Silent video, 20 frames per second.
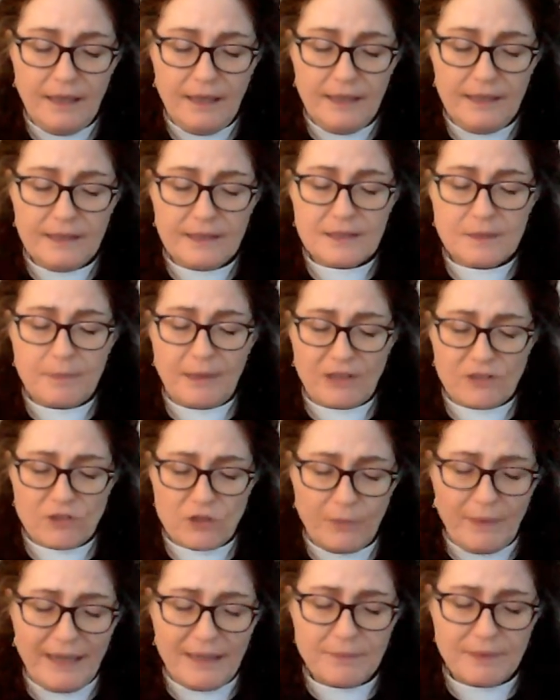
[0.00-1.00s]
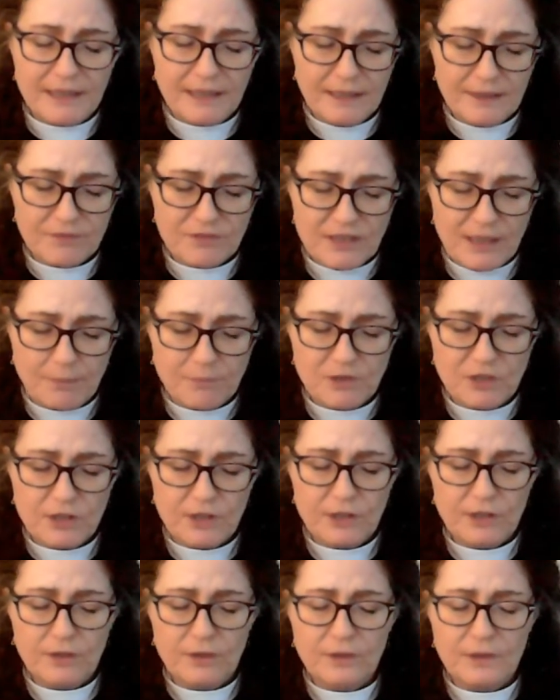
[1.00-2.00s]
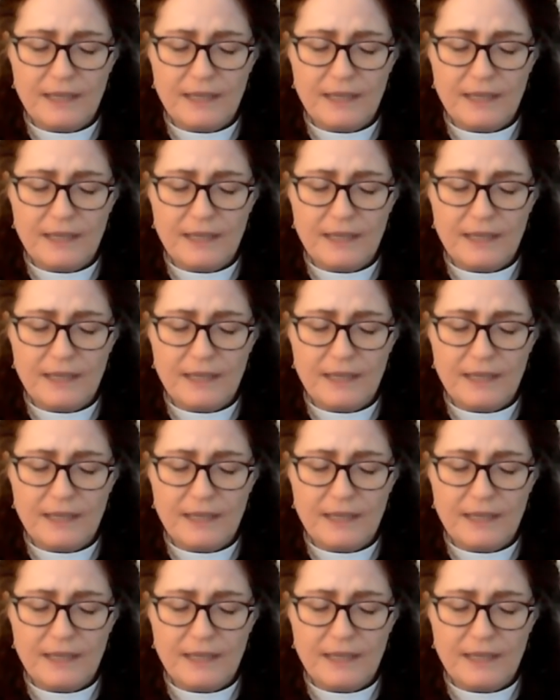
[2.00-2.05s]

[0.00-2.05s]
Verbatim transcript: In a special way, we lift up to you